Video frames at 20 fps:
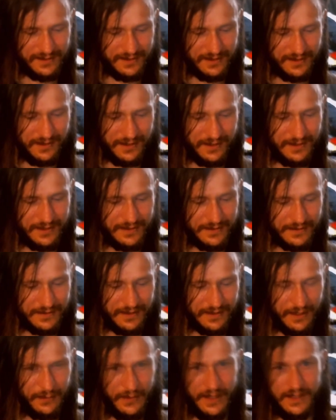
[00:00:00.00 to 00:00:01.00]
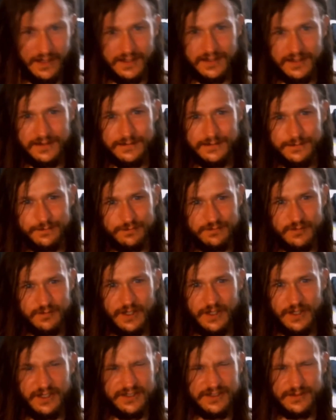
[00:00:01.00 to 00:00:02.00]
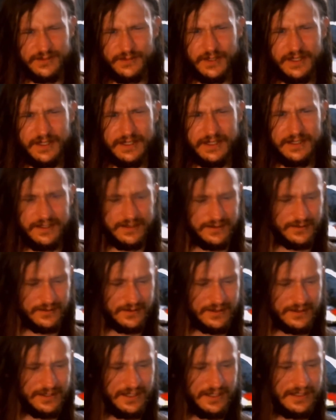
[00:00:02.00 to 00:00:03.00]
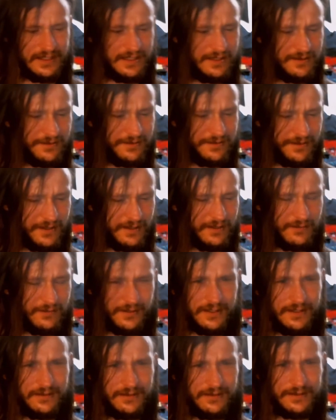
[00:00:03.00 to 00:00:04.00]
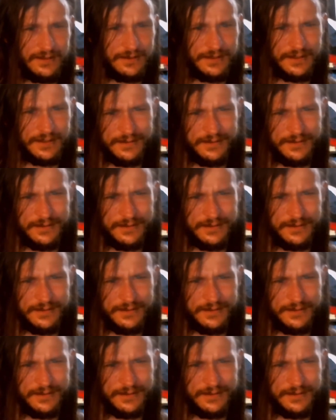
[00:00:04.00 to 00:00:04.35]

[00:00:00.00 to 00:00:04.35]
and kept at it while somebody else was trying to interfere in what you were doing.